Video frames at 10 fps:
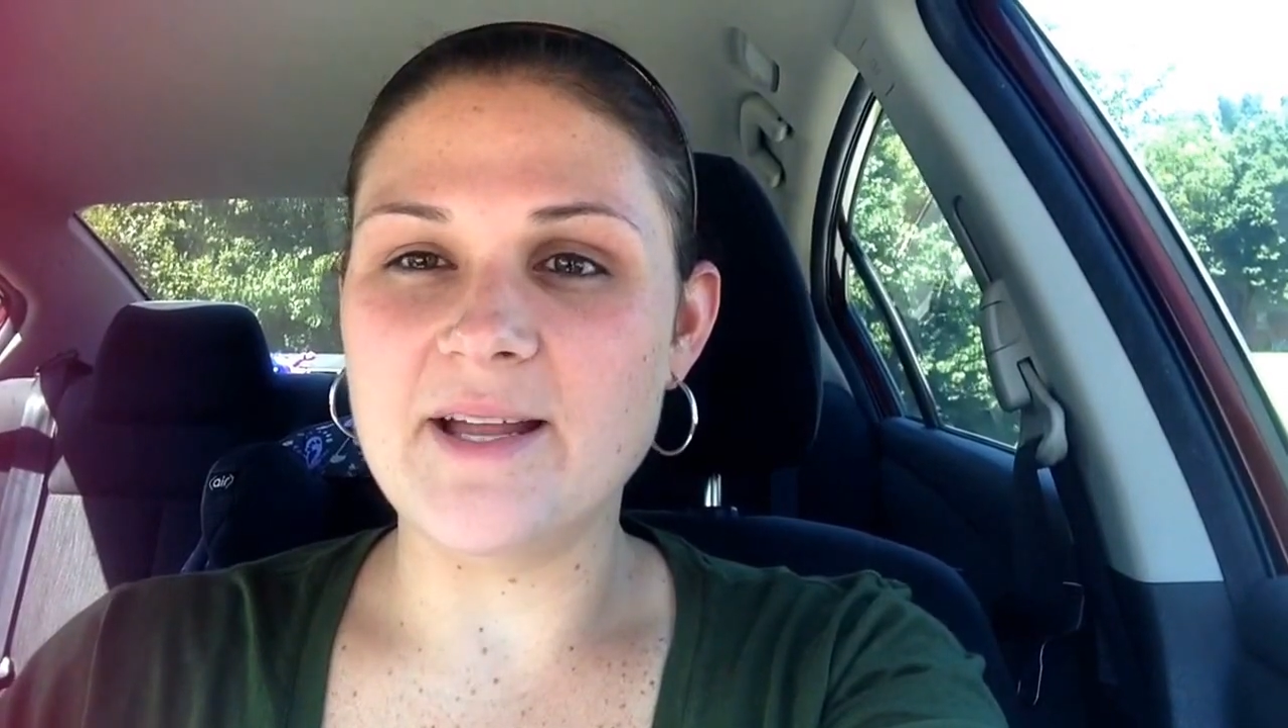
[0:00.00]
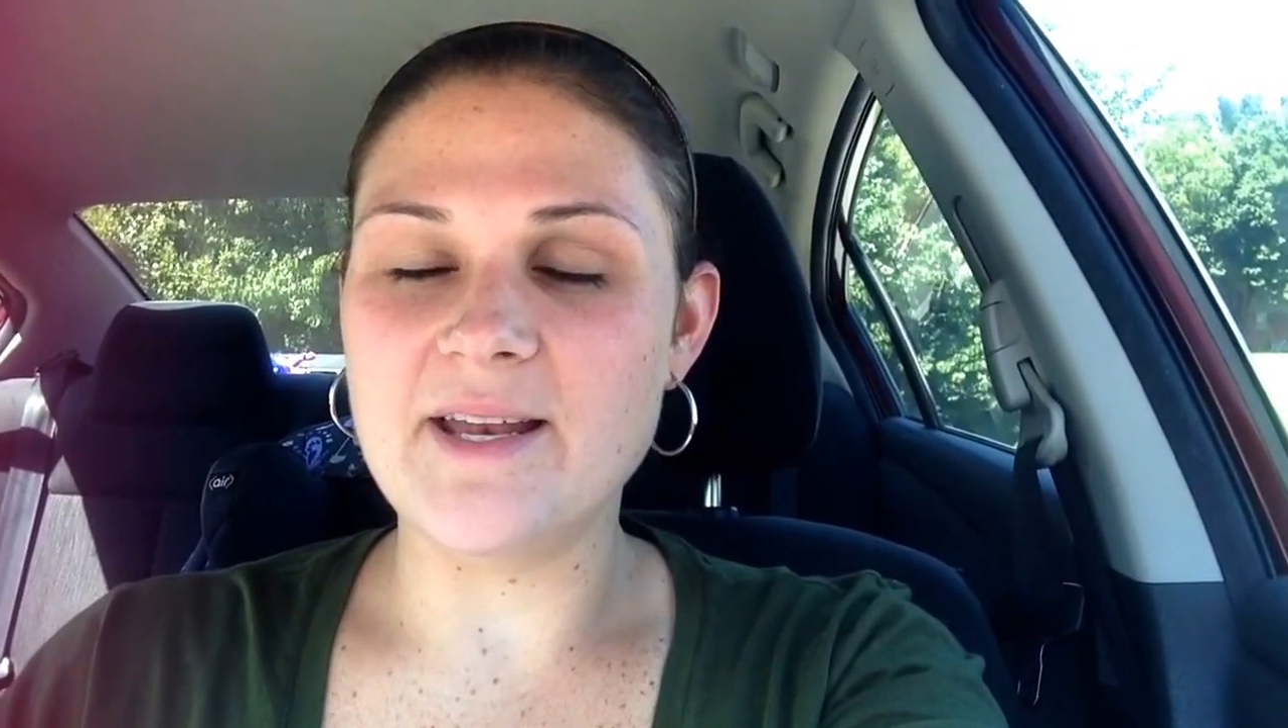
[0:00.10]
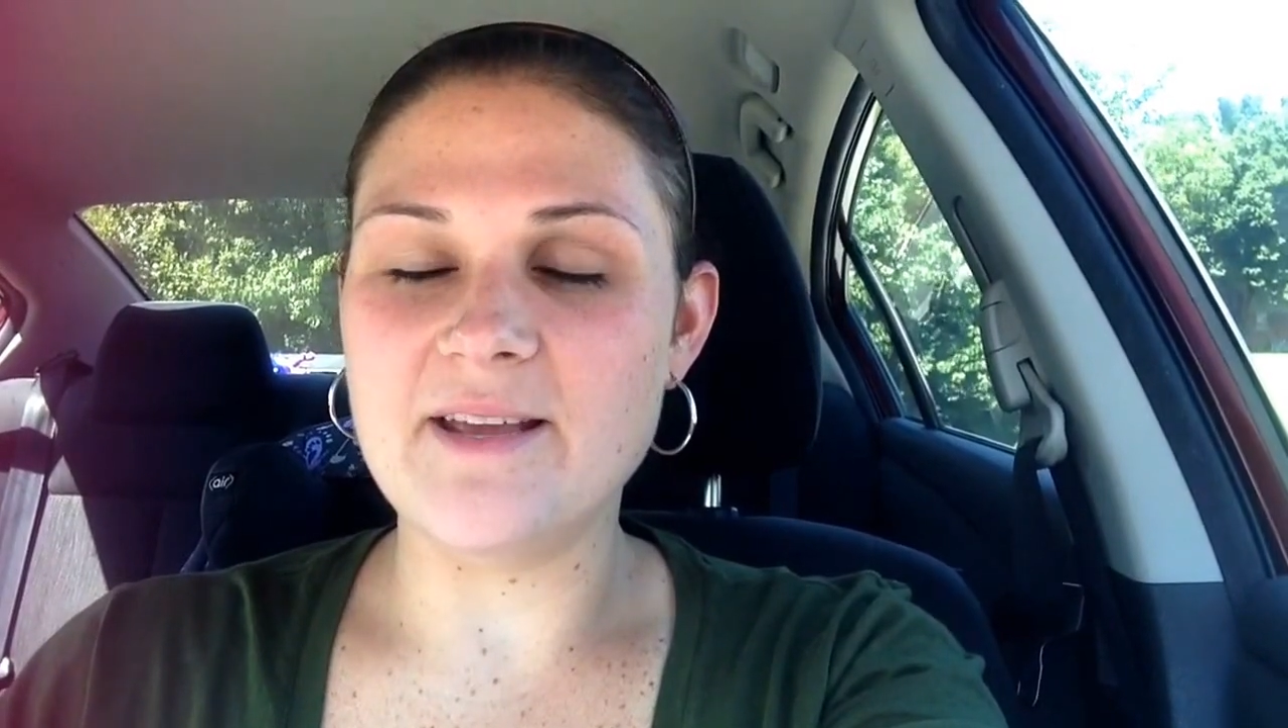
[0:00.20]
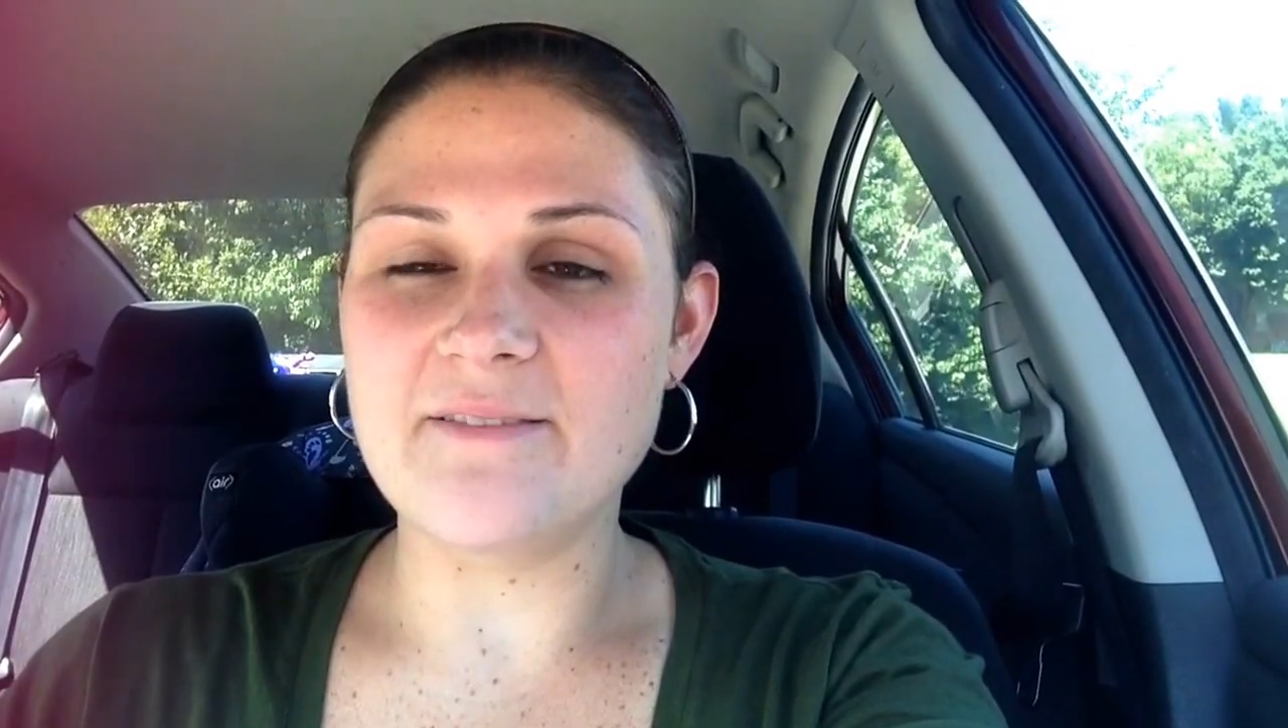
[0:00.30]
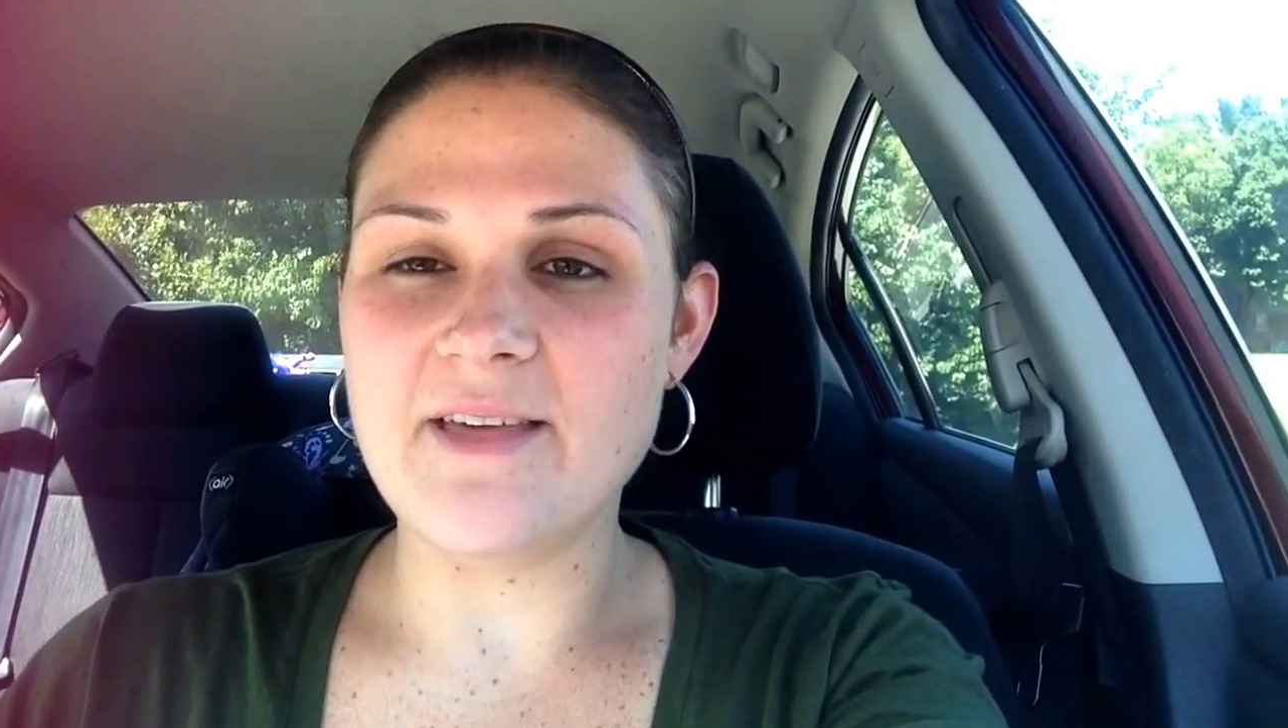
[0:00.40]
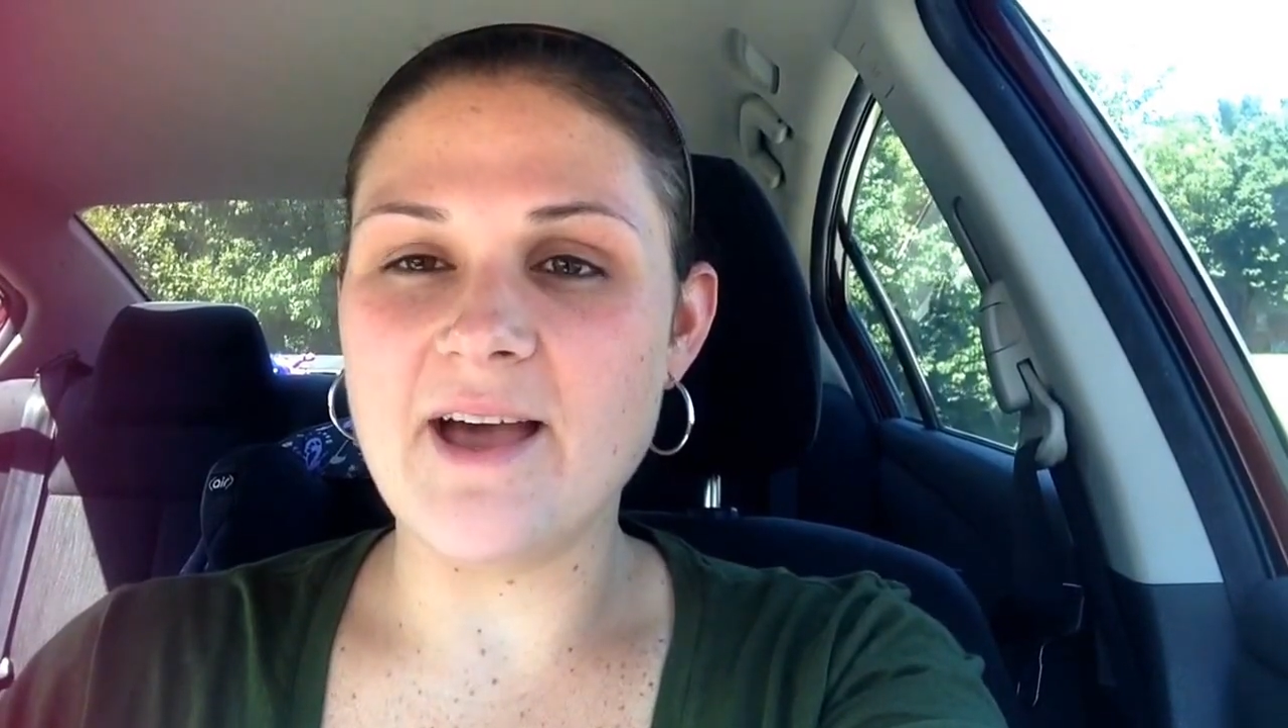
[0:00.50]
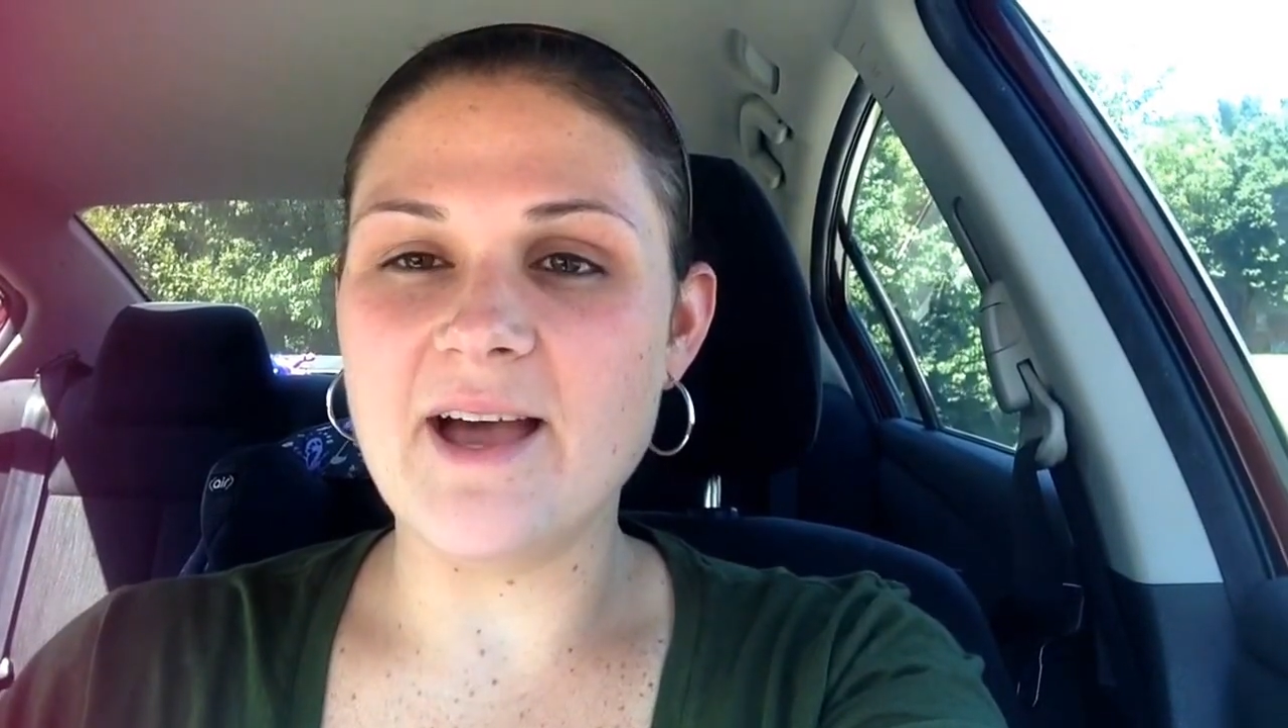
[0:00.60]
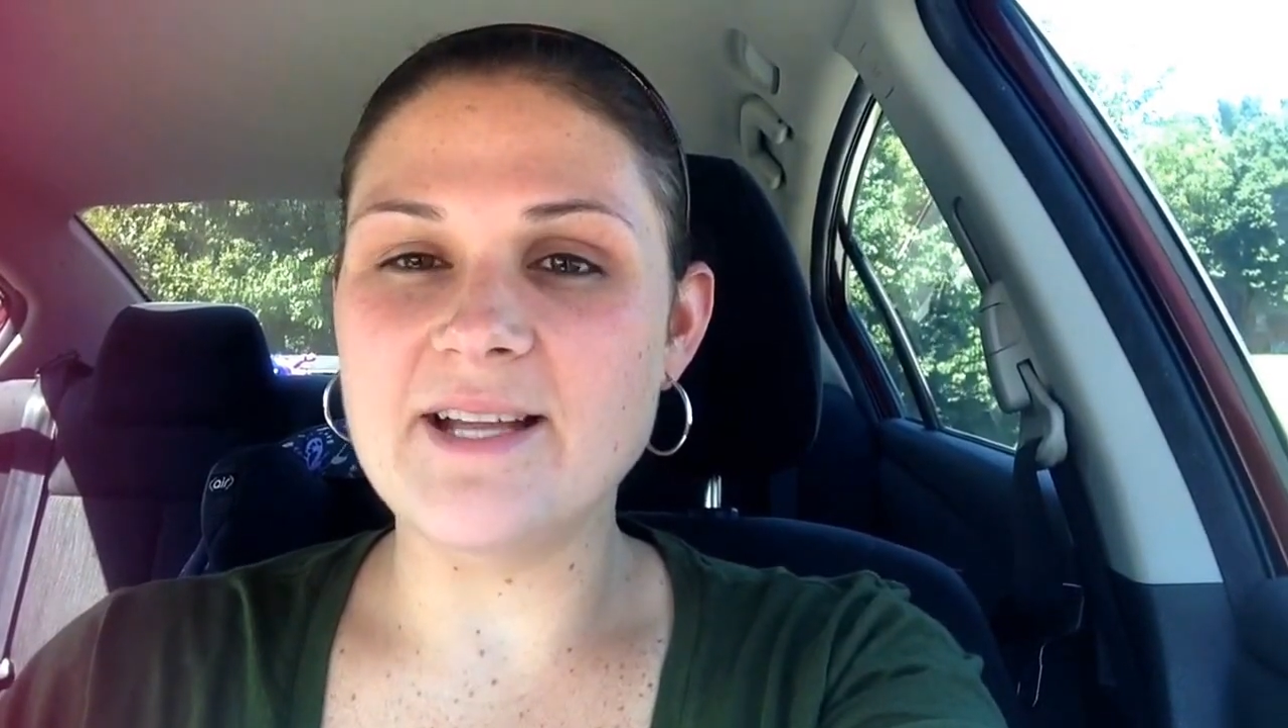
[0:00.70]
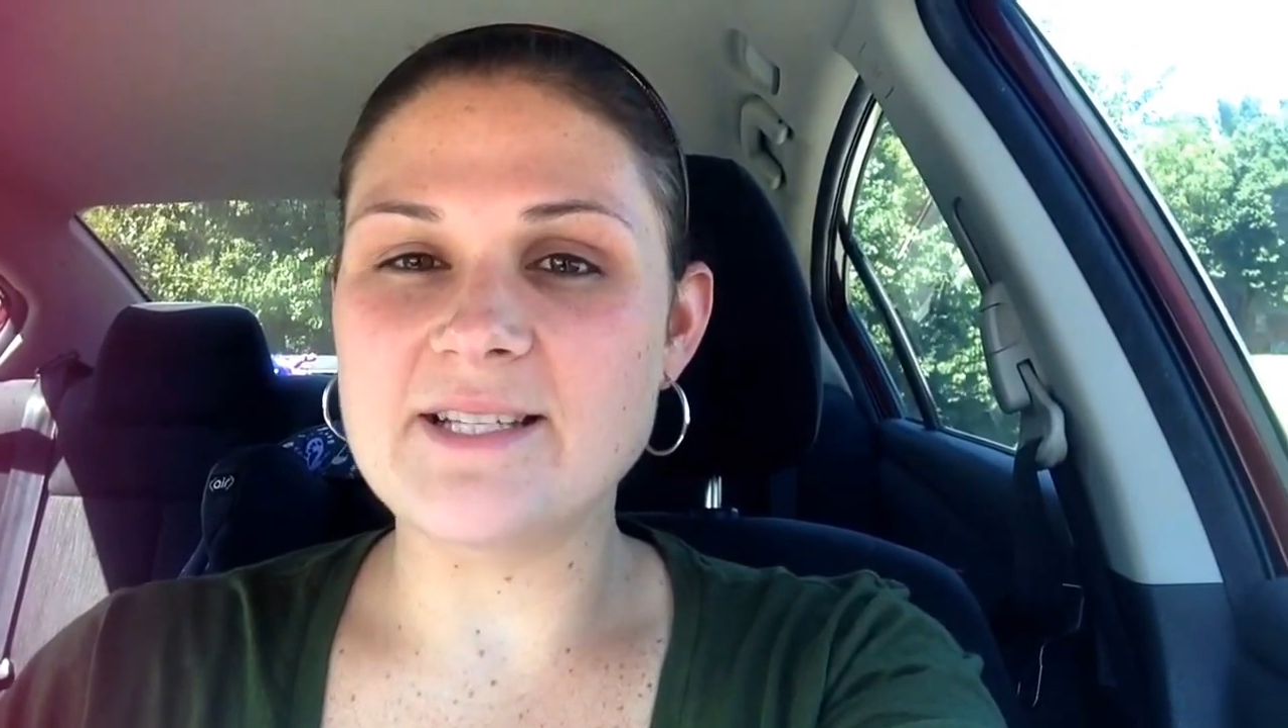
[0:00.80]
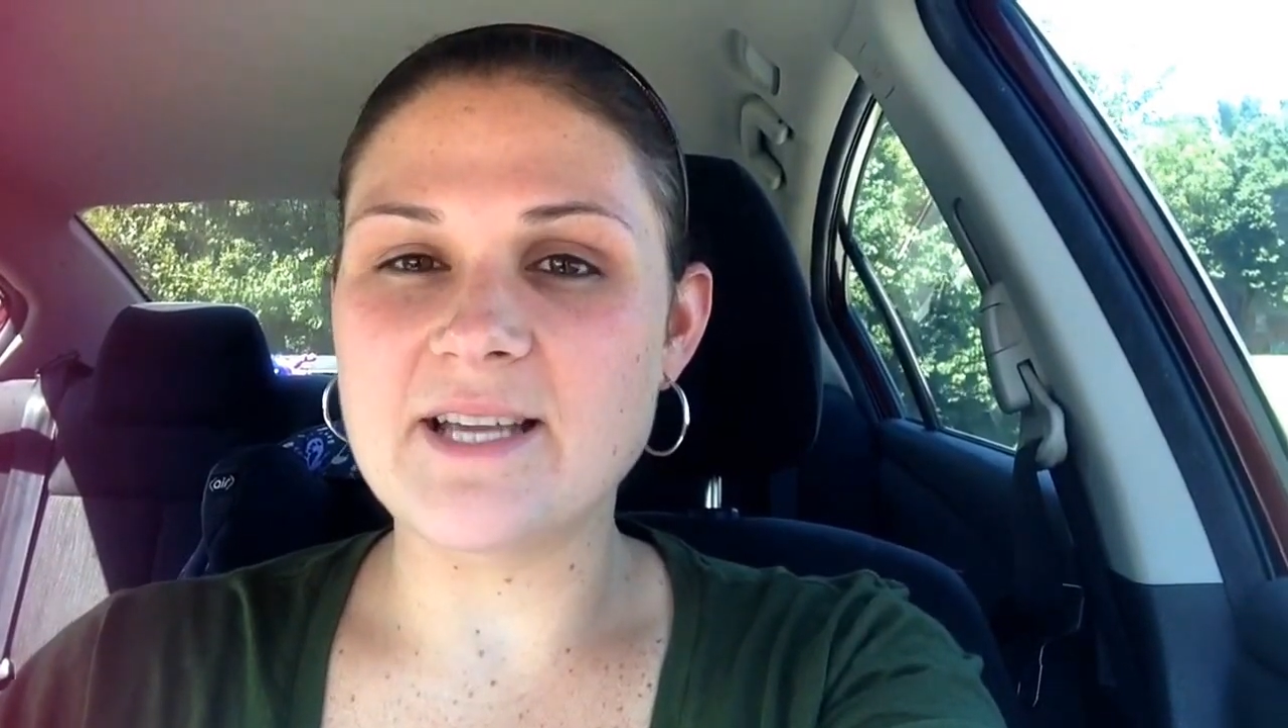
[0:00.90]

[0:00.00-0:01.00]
any of that.